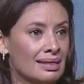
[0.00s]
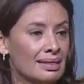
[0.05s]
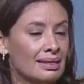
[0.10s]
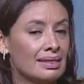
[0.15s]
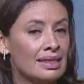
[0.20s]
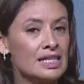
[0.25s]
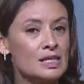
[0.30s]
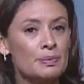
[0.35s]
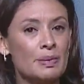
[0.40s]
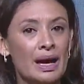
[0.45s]

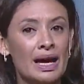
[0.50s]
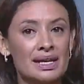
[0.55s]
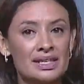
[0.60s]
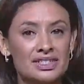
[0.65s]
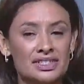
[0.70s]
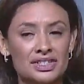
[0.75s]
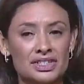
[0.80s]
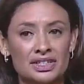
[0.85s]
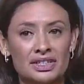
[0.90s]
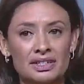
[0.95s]
This
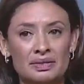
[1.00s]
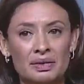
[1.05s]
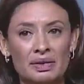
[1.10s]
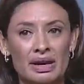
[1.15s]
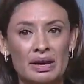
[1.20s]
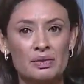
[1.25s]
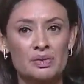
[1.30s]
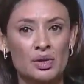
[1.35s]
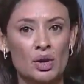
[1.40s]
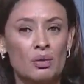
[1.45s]
past year,
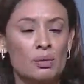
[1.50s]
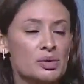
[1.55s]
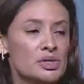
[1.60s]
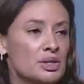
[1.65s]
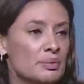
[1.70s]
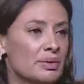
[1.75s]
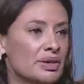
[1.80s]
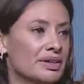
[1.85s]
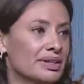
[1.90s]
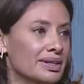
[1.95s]
it was almost
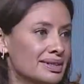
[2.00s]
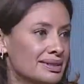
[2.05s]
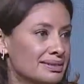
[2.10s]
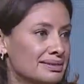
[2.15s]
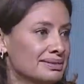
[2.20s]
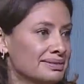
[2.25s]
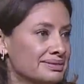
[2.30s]
1 million.